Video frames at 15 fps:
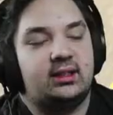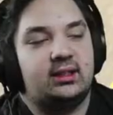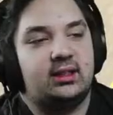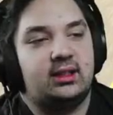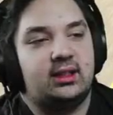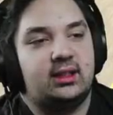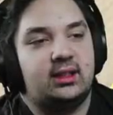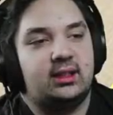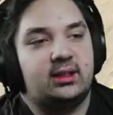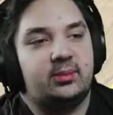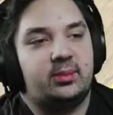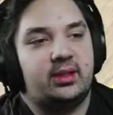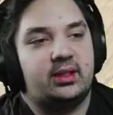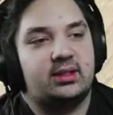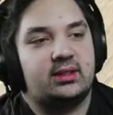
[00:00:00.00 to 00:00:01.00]
uh,
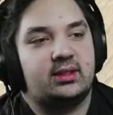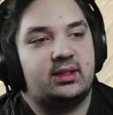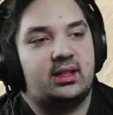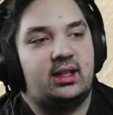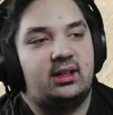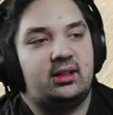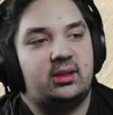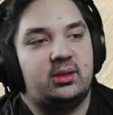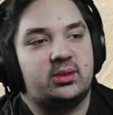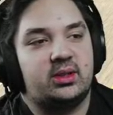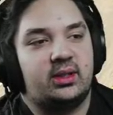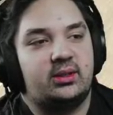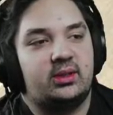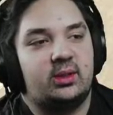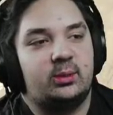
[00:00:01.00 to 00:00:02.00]
because Keenan goes
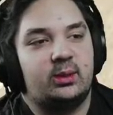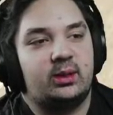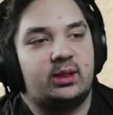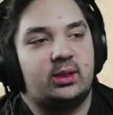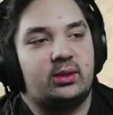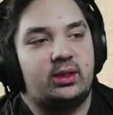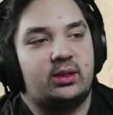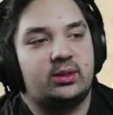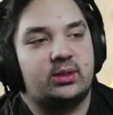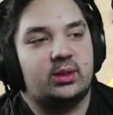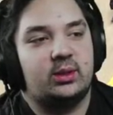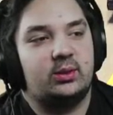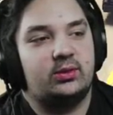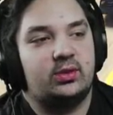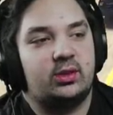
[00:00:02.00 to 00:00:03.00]
under him and Cody goes
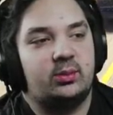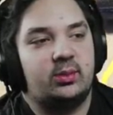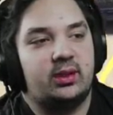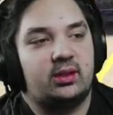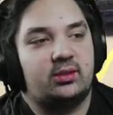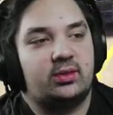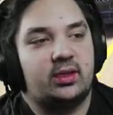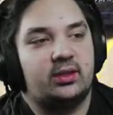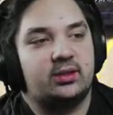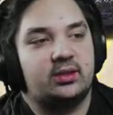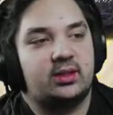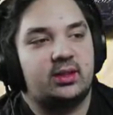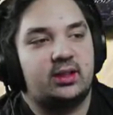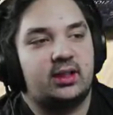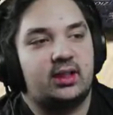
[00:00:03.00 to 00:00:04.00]
over him and Alfredo's
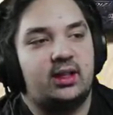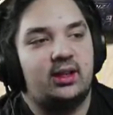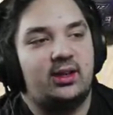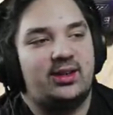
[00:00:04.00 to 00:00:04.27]
already there.